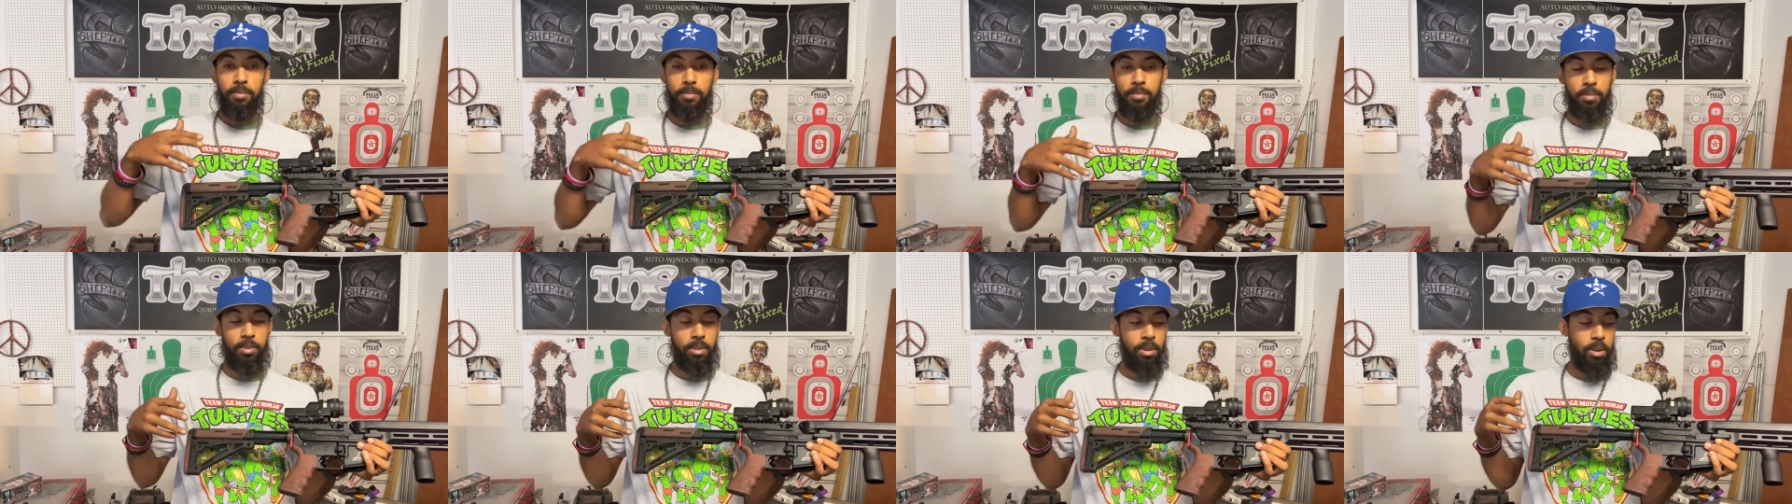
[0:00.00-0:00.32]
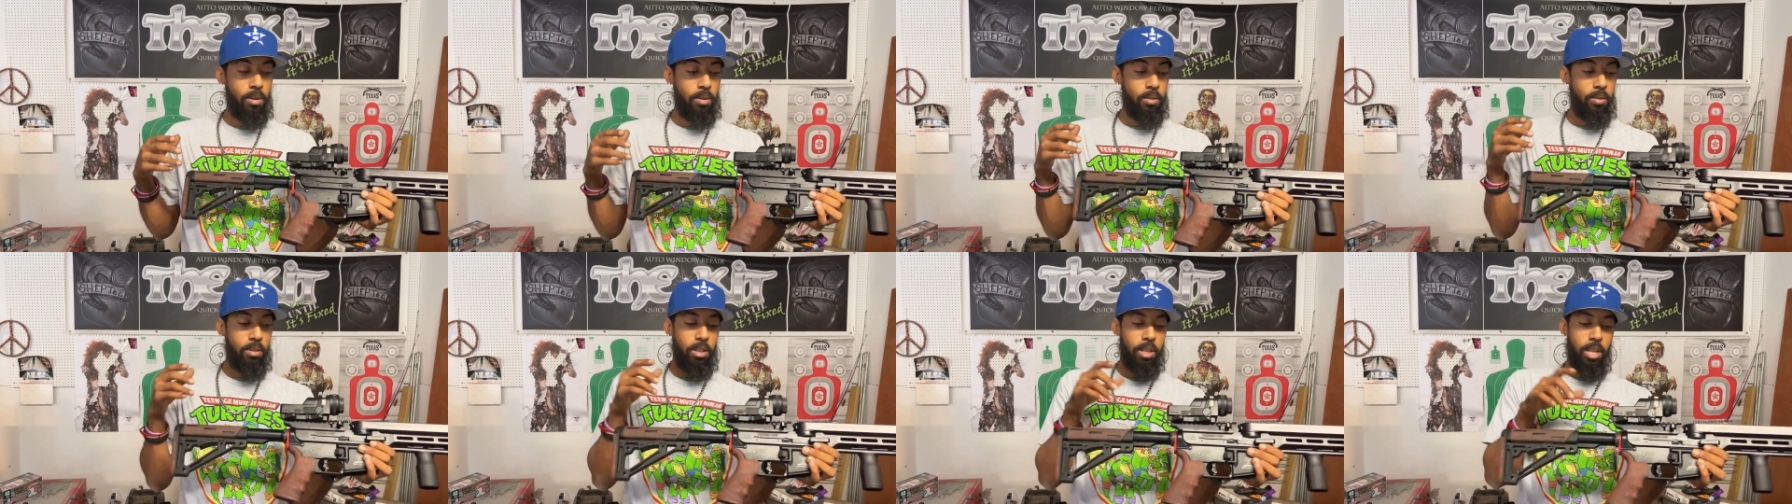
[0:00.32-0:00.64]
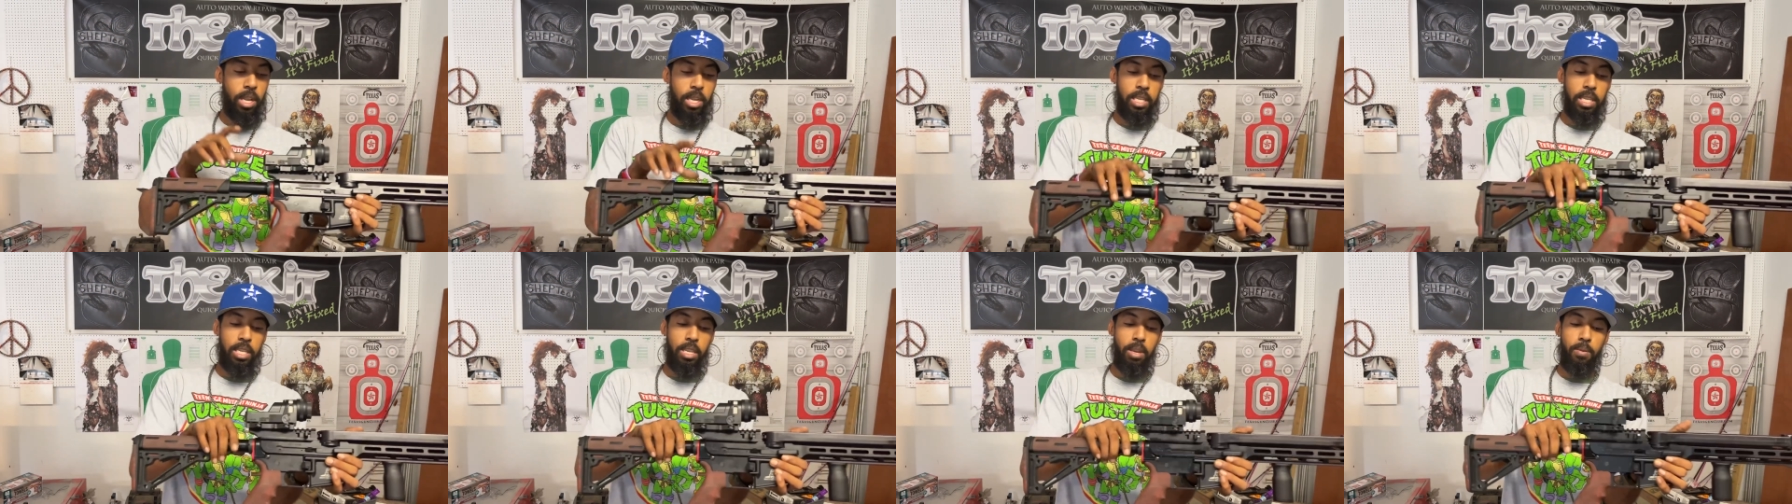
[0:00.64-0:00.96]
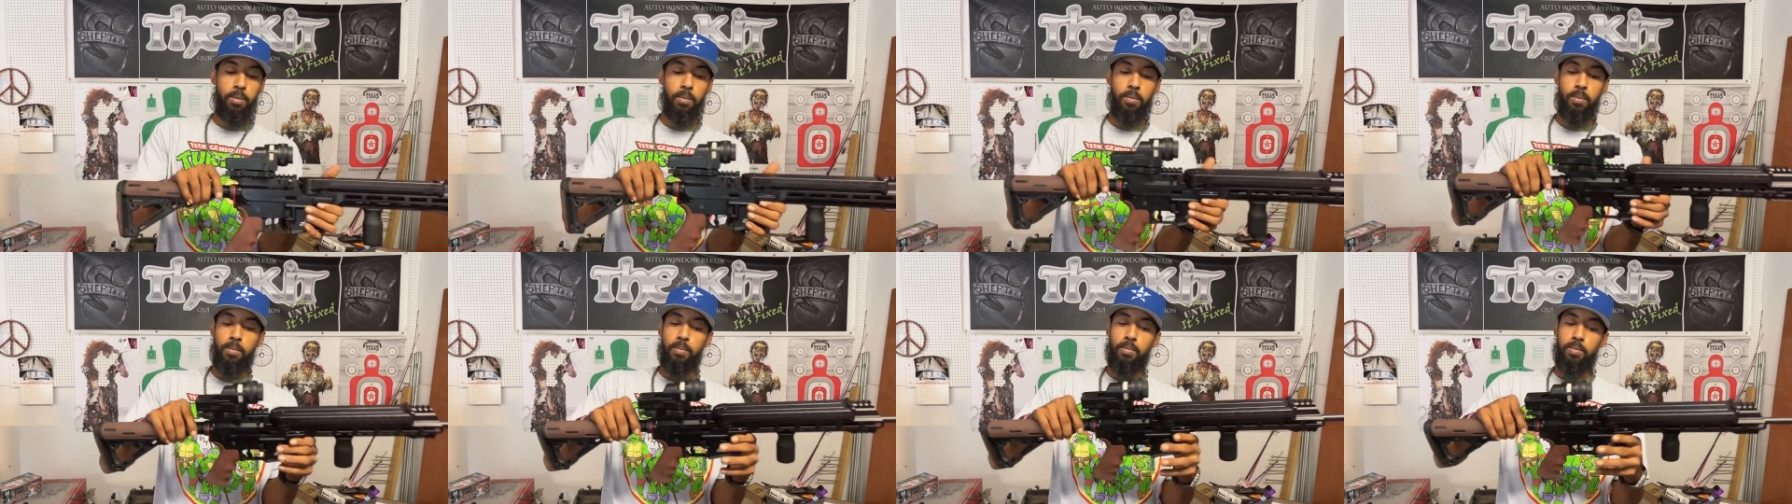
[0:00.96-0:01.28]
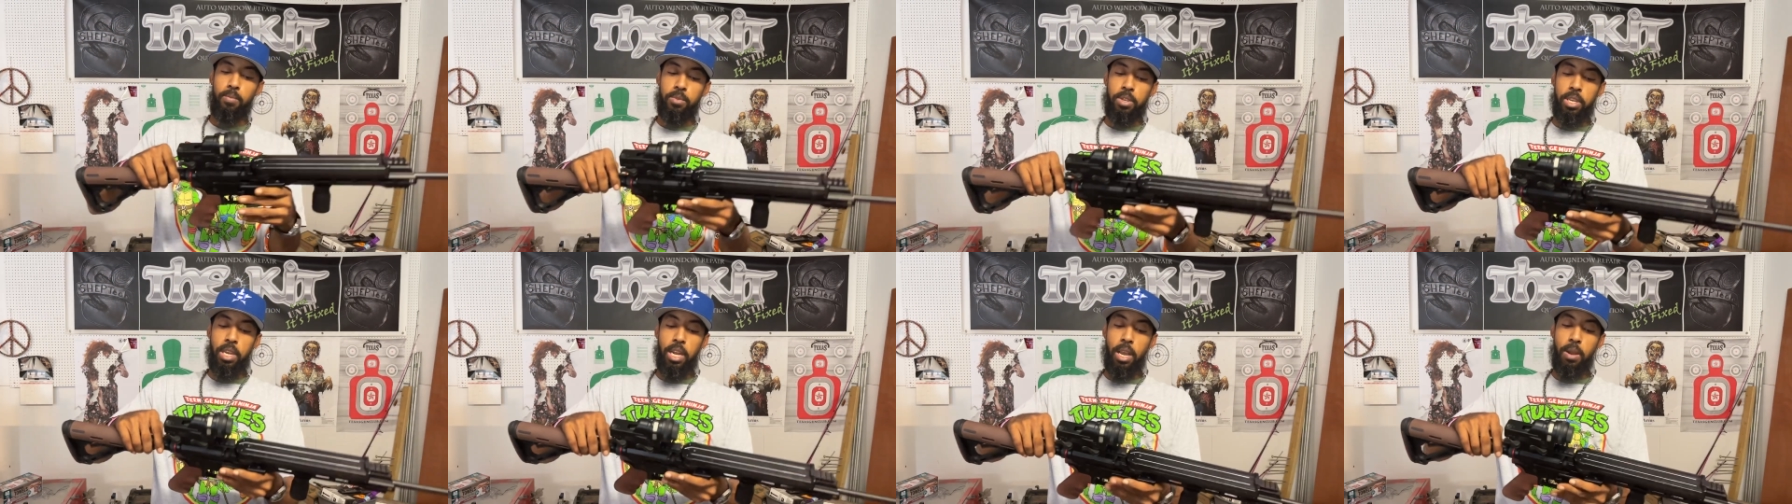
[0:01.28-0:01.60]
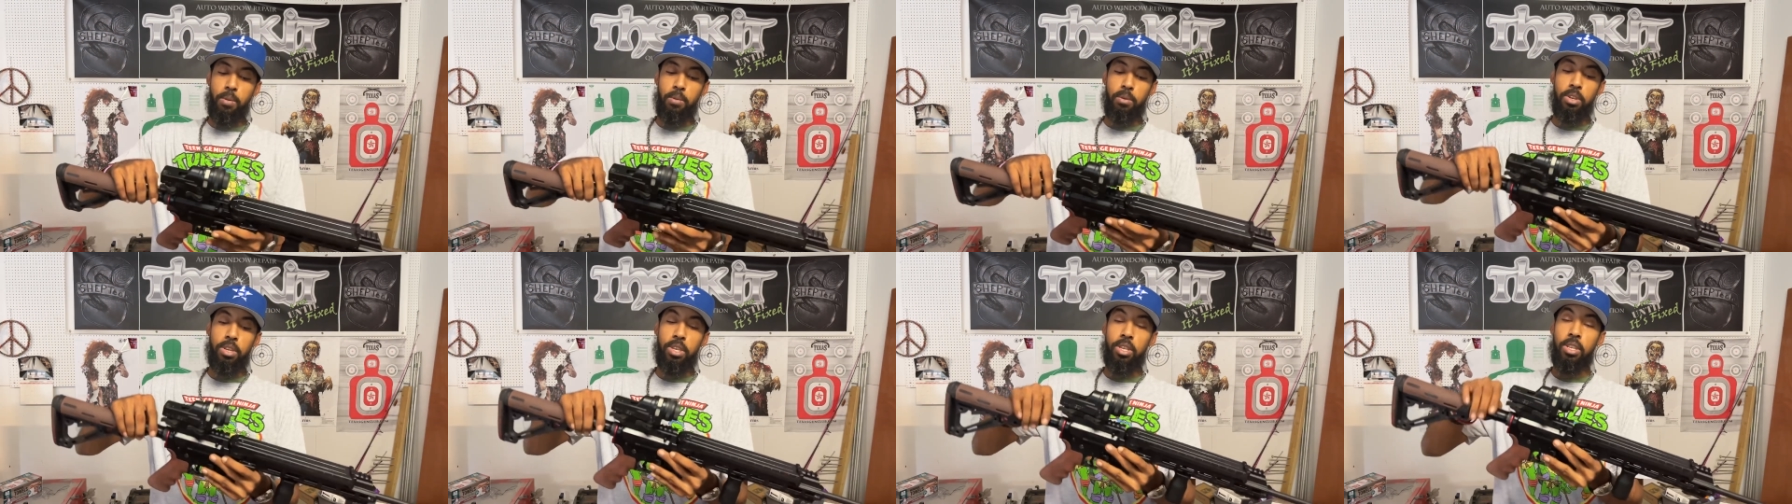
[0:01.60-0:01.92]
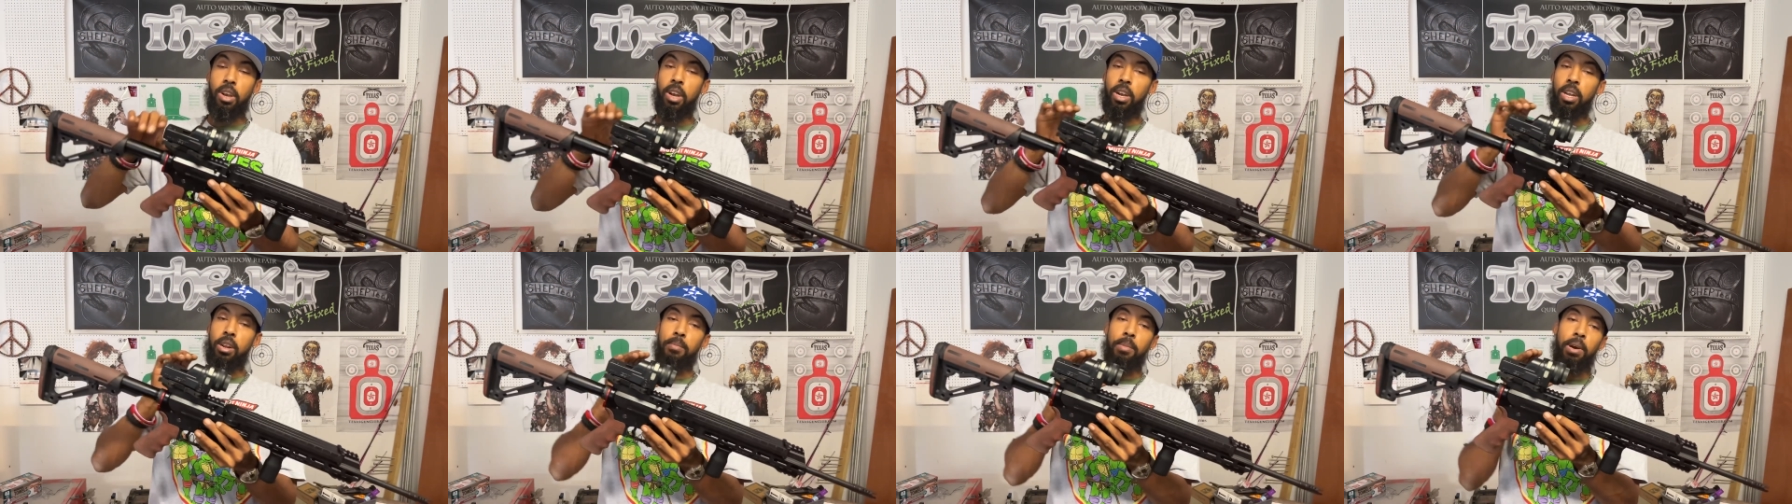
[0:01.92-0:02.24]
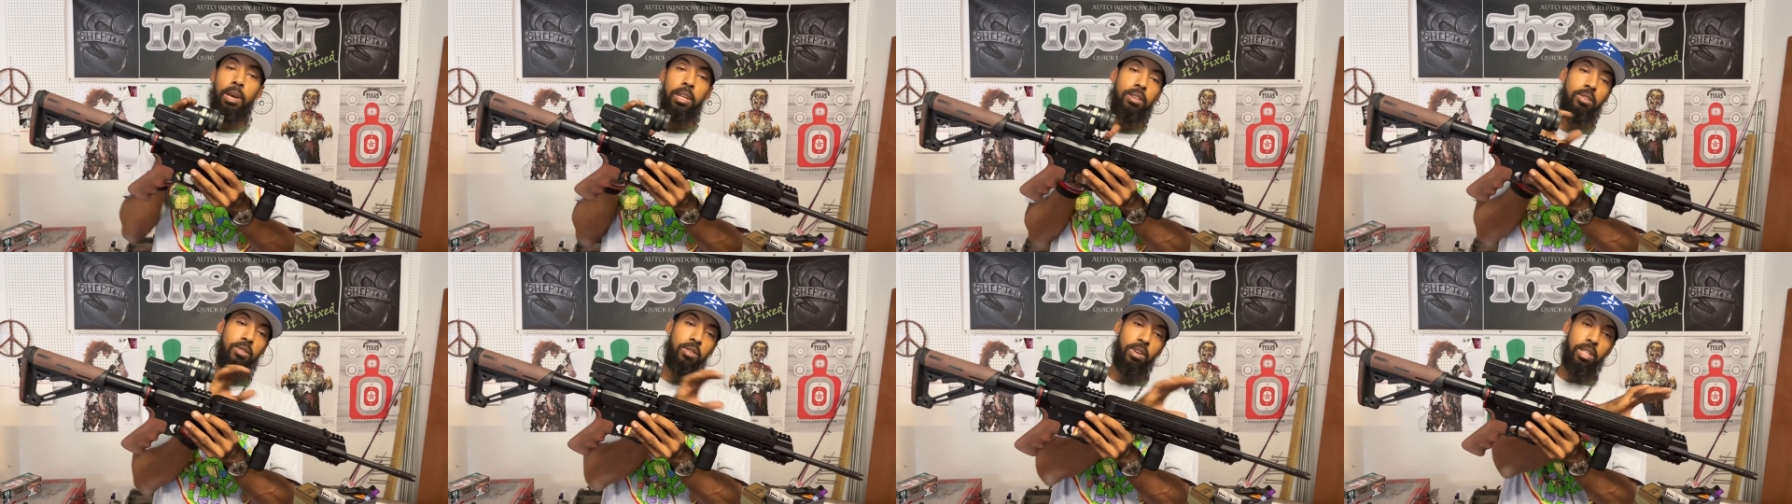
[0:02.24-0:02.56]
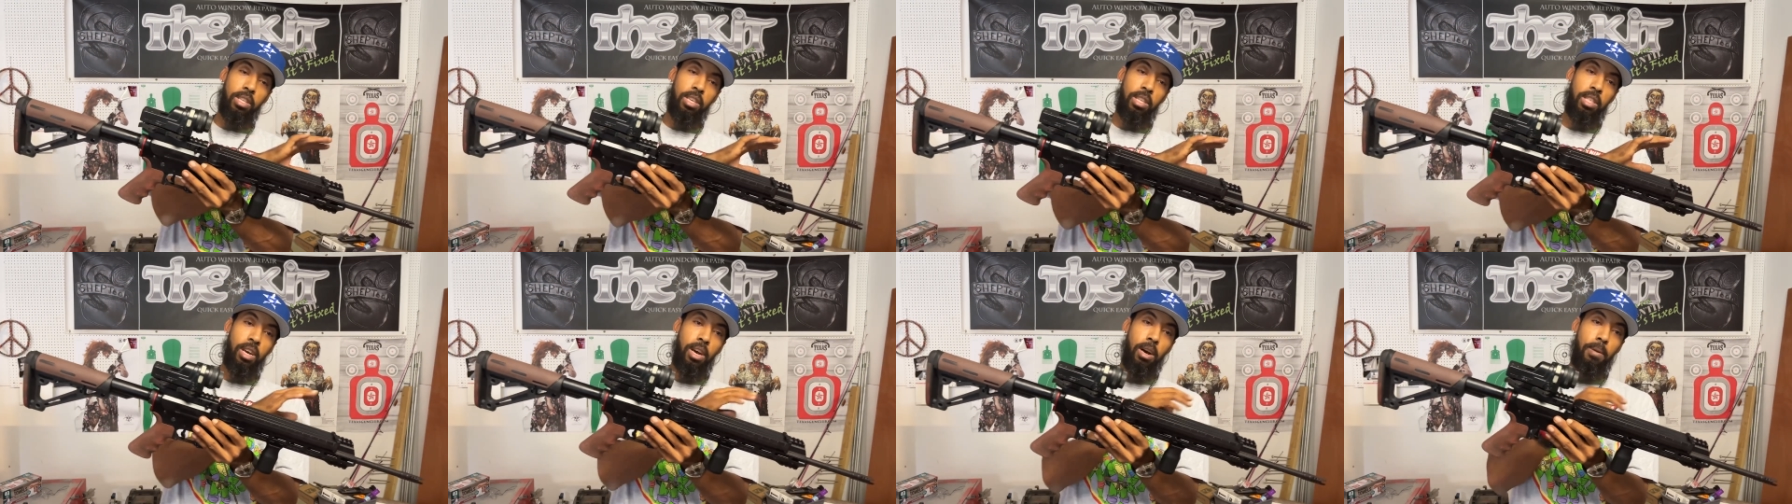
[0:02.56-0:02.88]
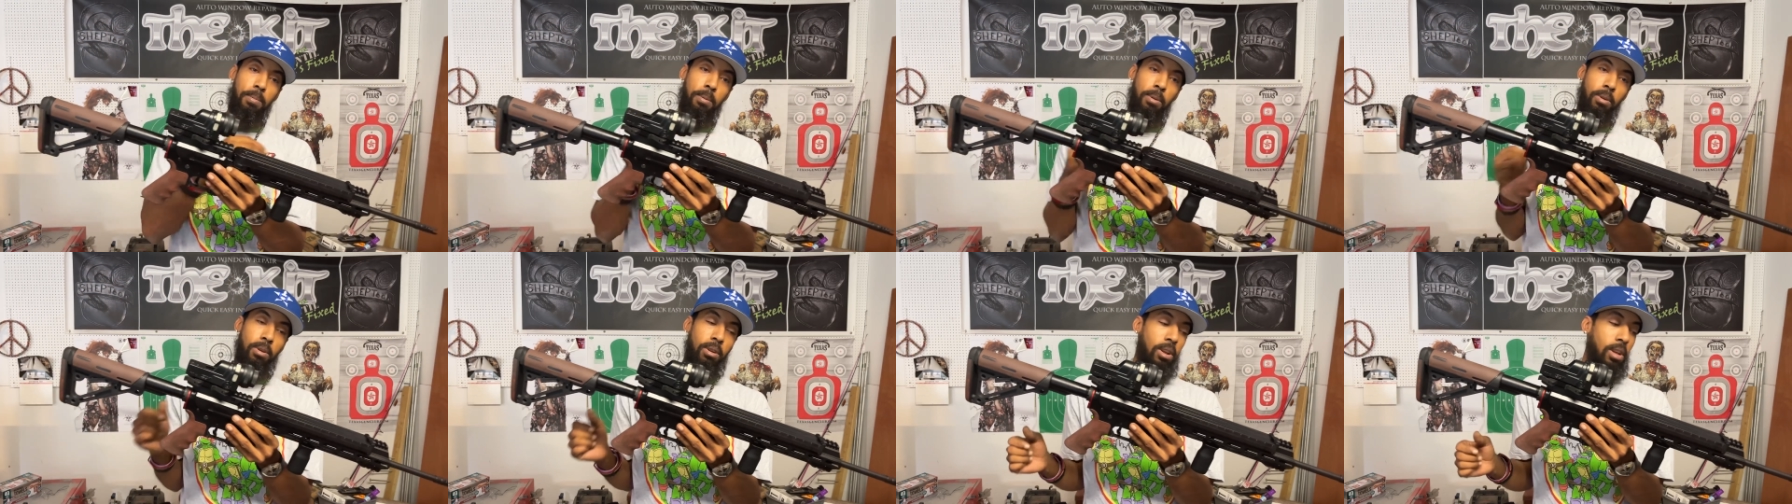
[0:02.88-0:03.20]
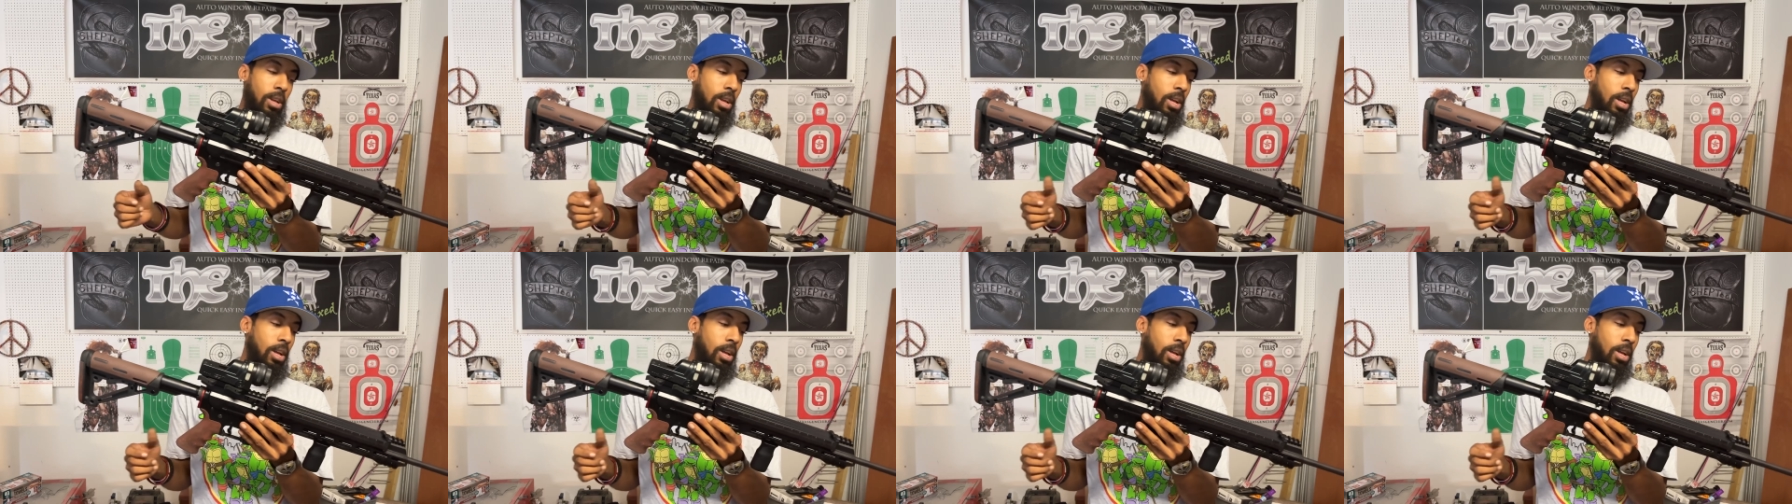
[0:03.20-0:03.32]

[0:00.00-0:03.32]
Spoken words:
So, like I said, today we're just talking about strictly the upper.